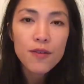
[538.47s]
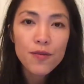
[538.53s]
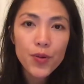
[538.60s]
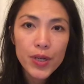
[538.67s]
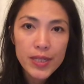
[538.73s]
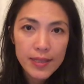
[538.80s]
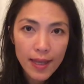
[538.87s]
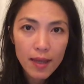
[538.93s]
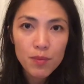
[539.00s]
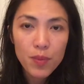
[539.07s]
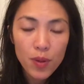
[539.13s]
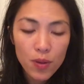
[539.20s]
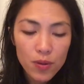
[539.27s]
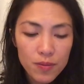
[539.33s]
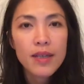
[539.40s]
For
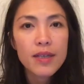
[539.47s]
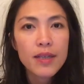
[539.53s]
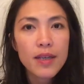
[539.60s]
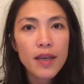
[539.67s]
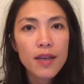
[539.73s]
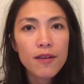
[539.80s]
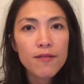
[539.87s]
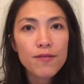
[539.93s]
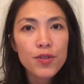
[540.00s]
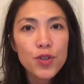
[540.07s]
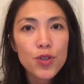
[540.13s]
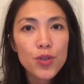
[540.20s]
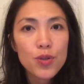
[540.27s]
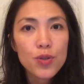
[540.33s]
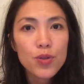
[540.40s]
example, if
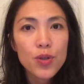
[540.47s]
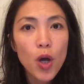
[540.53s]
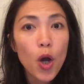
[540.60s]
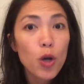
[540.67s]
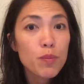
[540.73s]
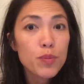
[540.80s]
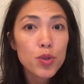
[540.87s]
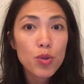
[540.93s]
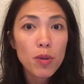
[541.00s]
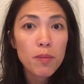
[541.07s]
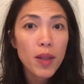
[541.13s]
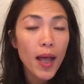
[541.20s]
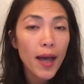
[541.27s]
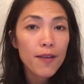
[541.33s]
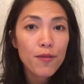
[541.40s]
you hope to
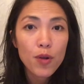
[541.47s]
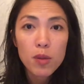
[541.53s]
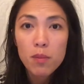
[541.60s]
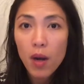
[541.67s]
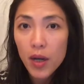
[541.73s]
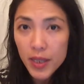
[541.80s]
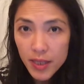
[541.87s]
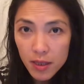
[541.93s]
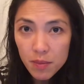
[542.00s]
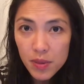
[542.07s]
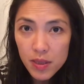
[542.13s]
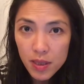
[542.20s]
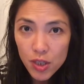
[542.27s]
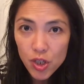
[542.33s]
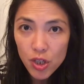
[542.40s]
apply for marketing
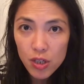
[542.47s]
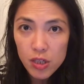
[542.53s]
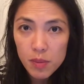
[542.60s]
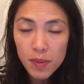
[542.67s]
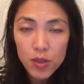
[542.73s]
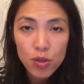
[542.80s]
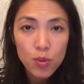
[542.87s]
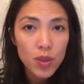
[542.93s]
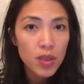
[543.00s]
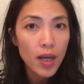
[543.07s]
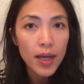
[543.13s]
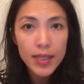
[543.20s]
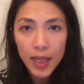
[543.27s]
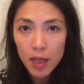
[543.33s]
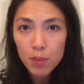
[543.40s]
positions but you were
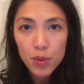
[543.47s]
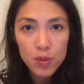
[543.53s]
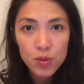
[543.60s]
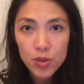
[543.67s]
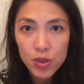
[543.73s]
not able